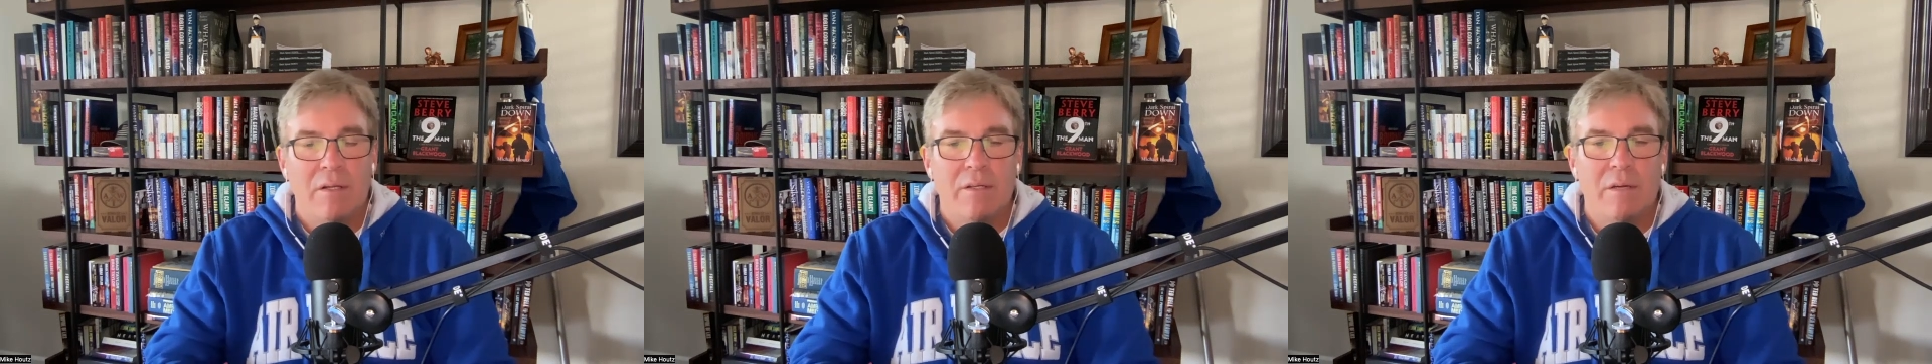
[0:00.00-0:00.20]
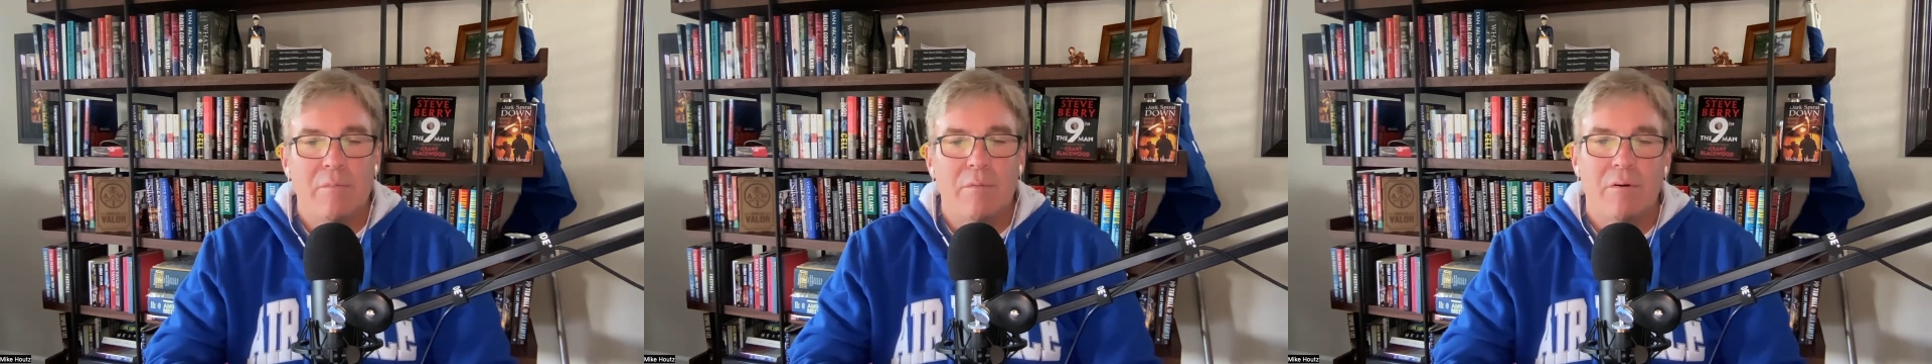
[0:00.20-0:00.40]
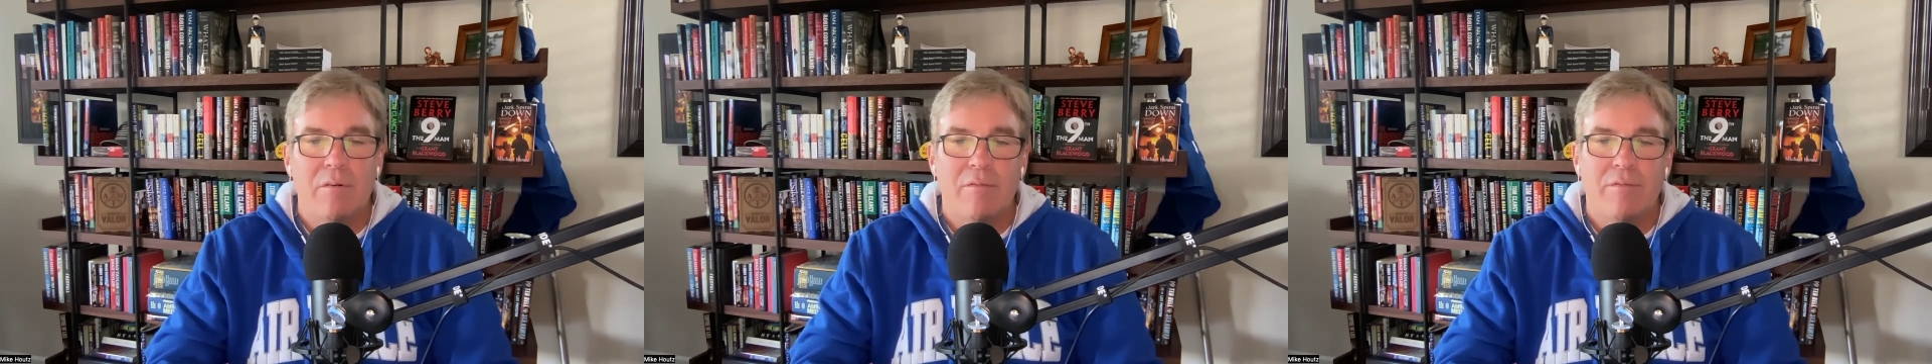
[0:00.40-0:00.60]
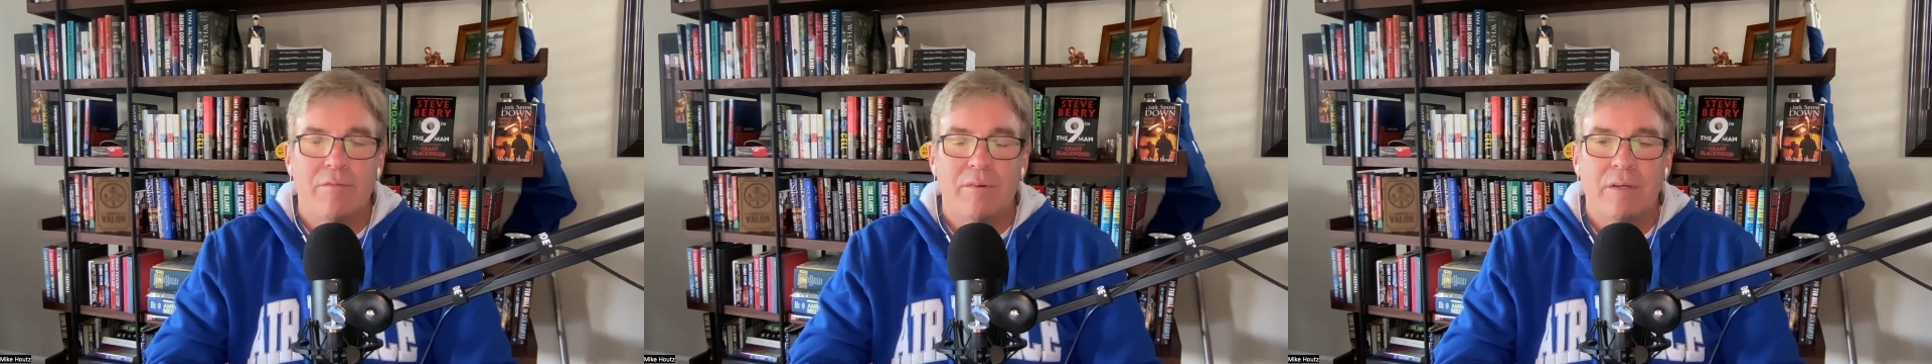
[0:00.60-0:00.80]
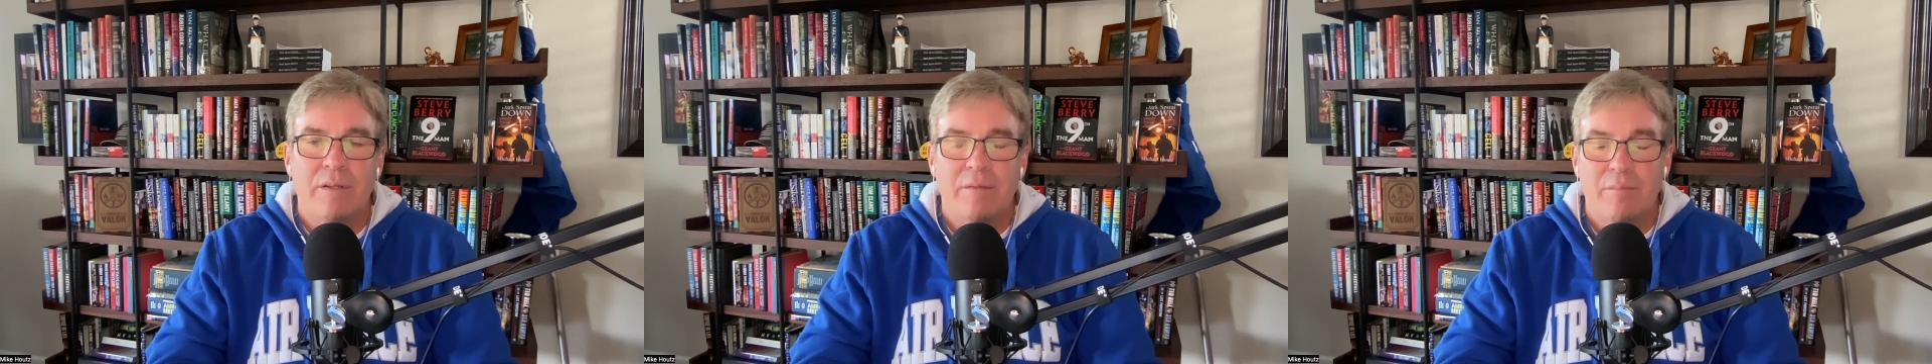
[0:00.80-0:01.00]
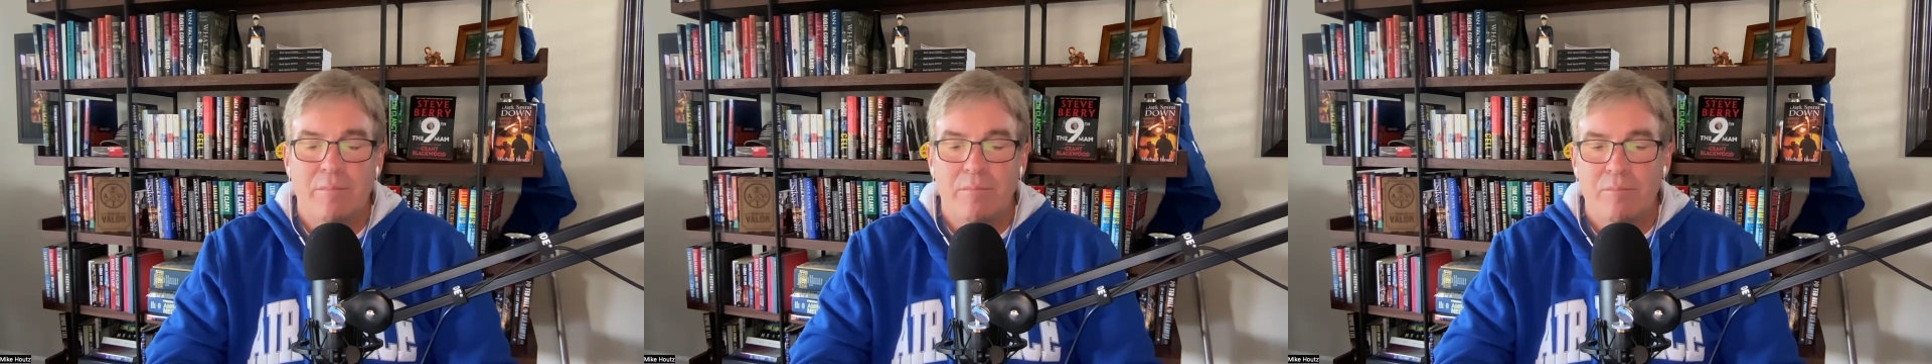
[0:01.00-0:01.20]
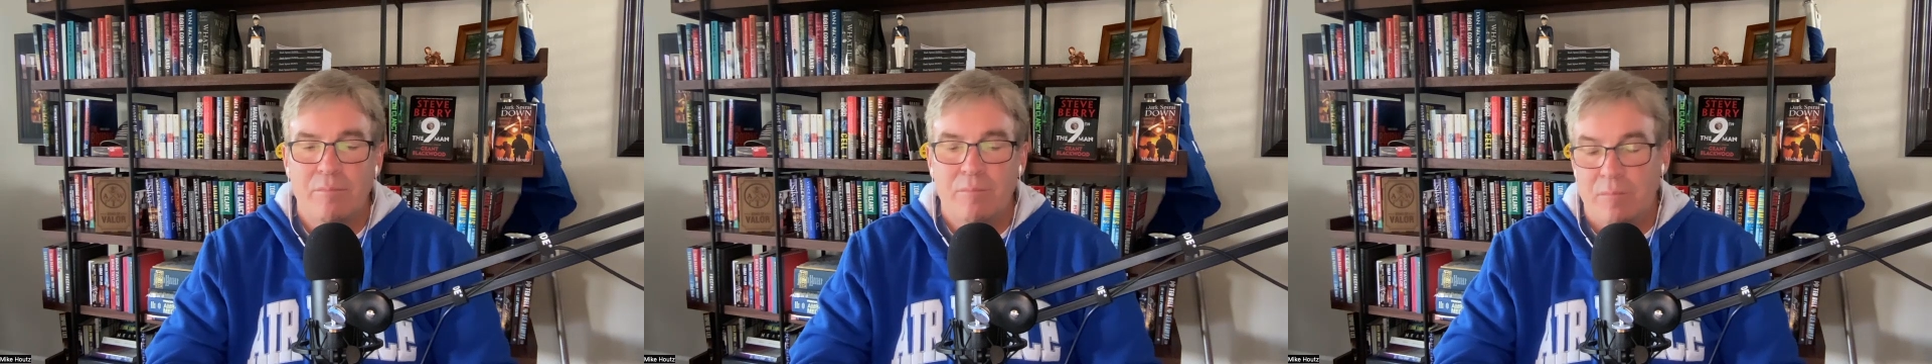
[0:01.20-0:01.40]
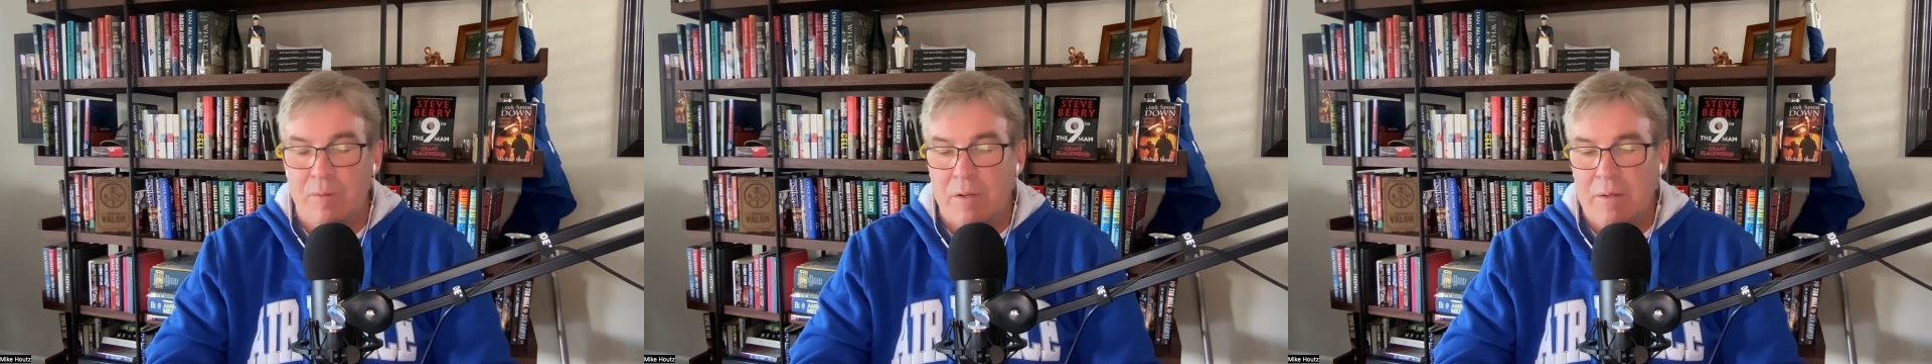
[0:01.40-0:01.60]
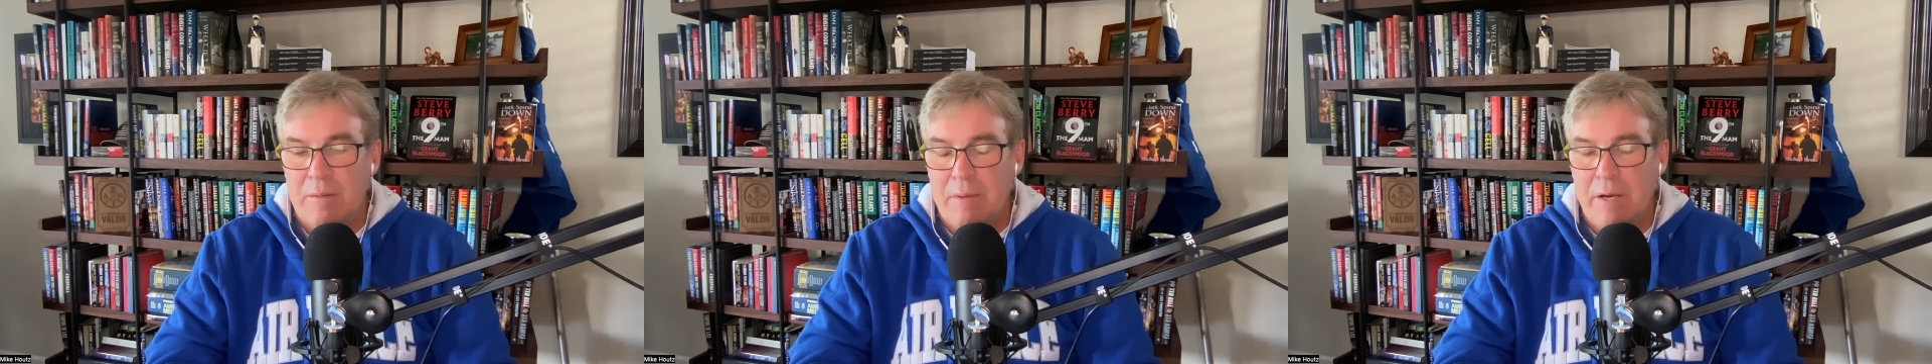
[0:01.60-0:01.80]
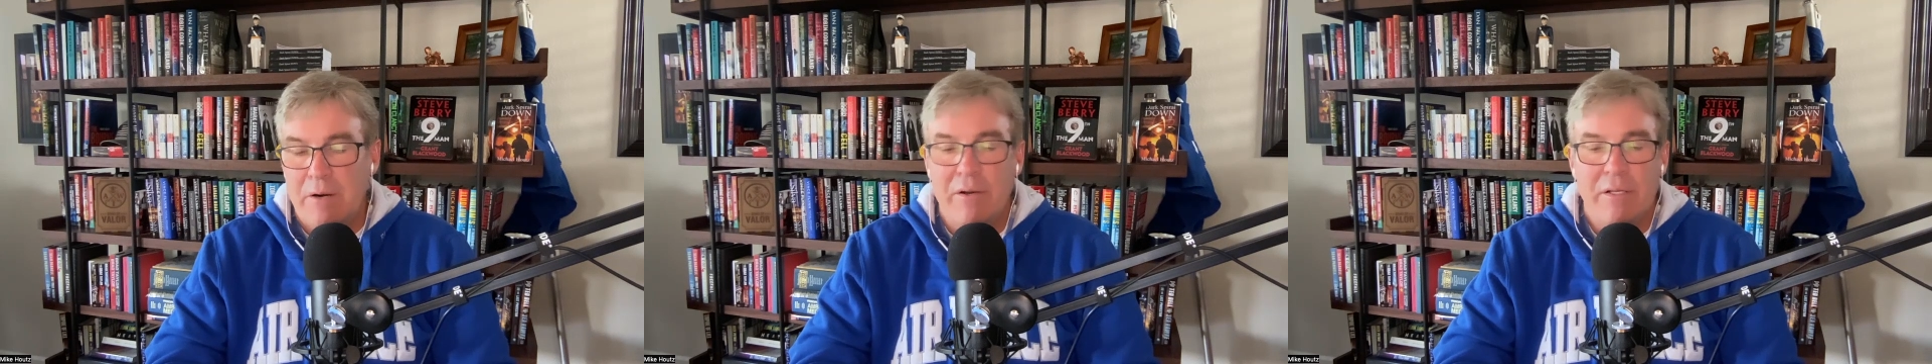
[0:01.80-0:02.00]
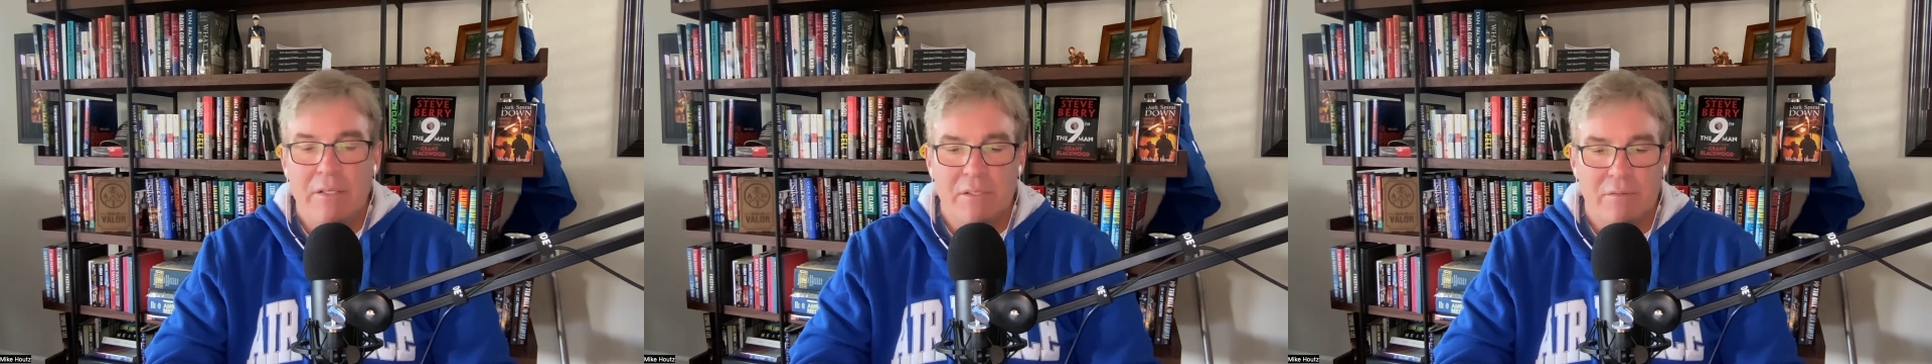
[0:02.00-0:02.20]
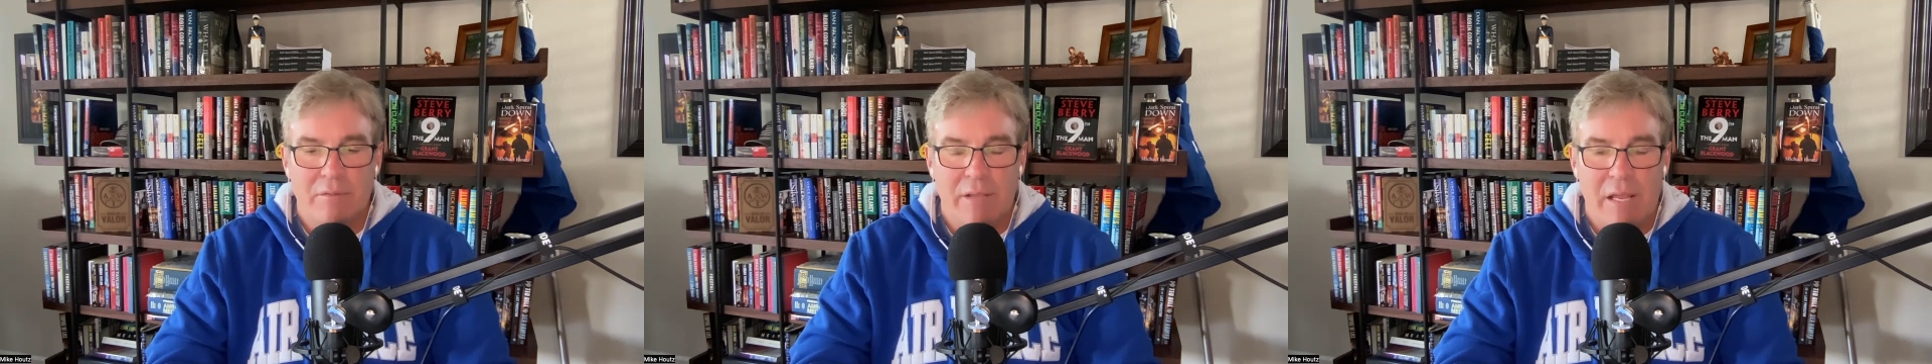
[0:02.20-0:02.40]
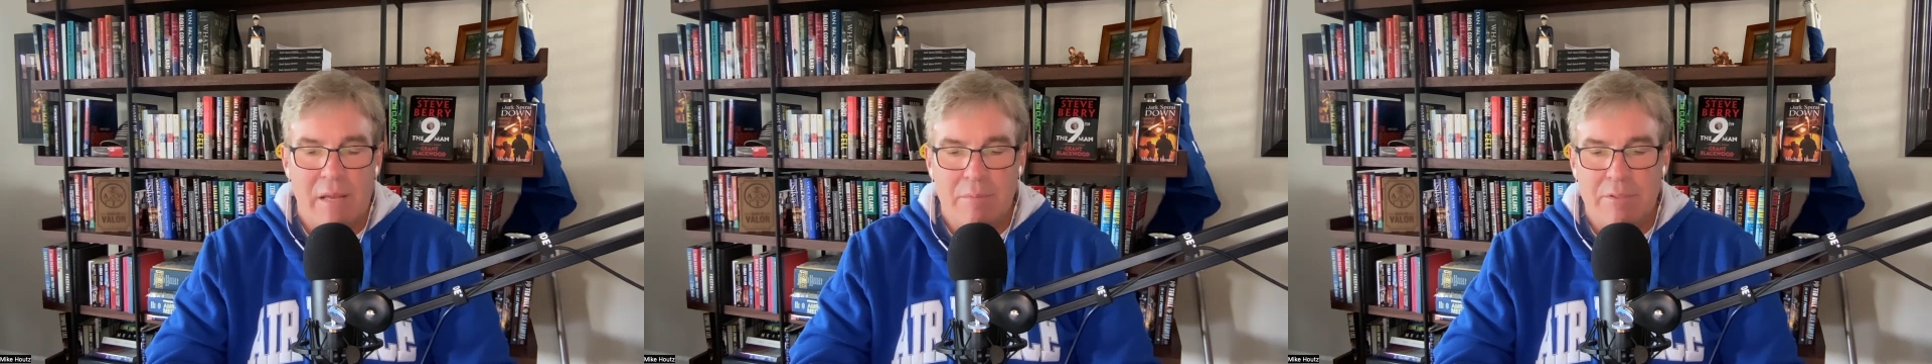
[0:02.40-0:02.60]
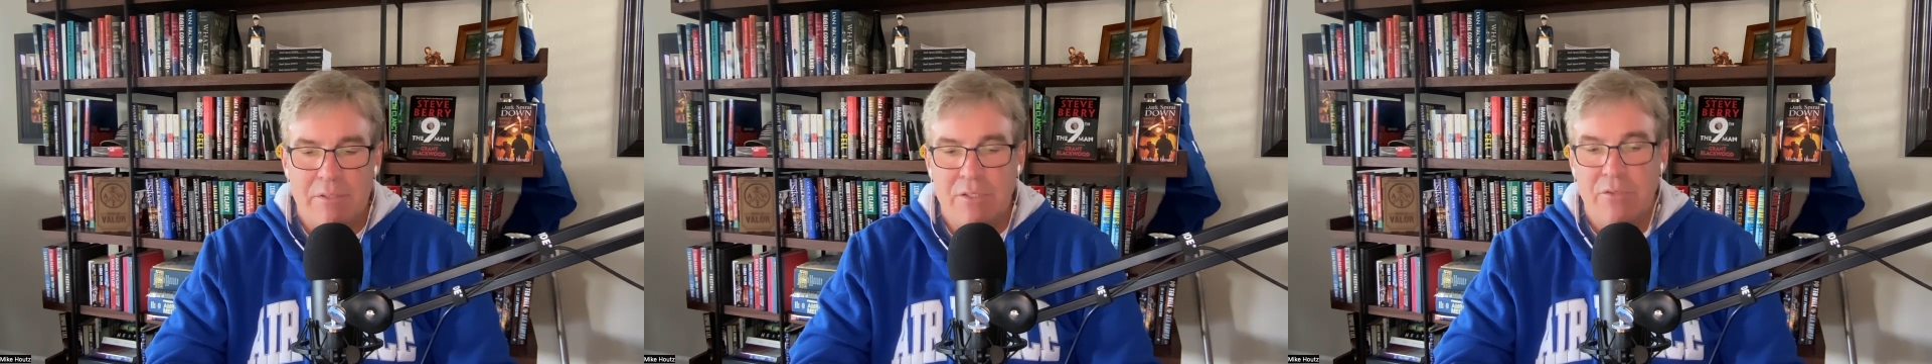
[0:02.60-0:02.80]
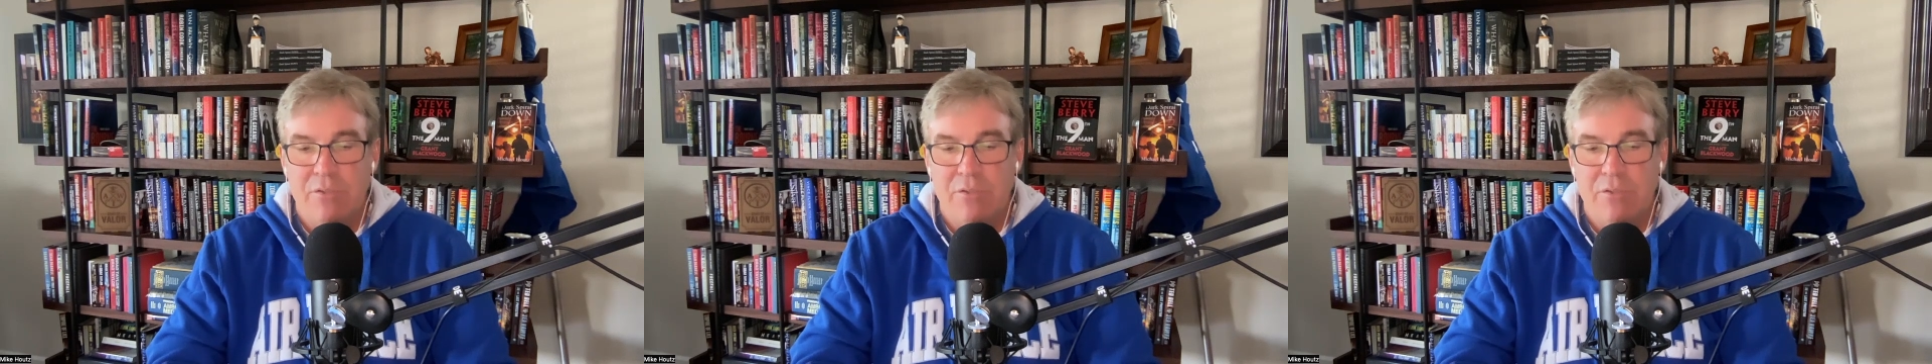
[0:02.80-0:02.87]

number of areas of campus.